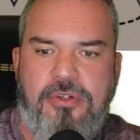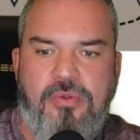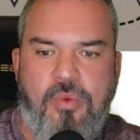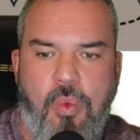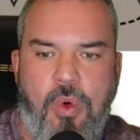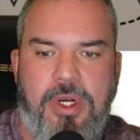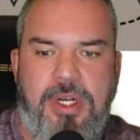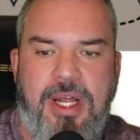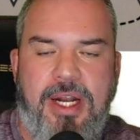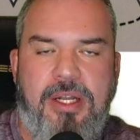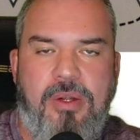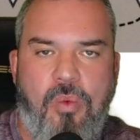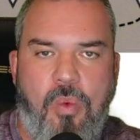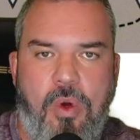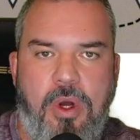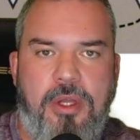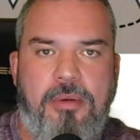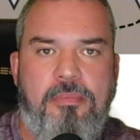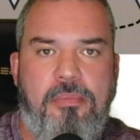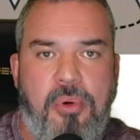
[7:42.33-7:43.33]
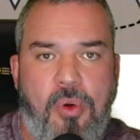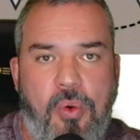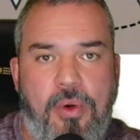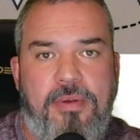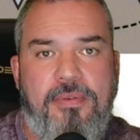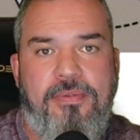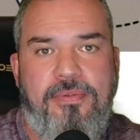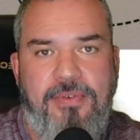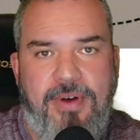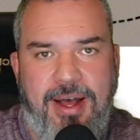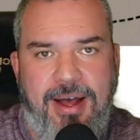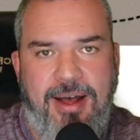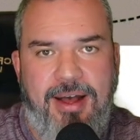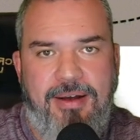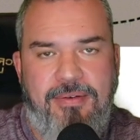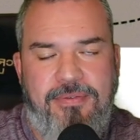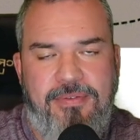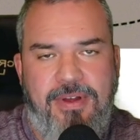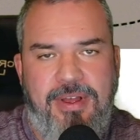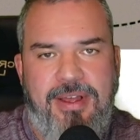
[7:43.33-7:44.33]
191.5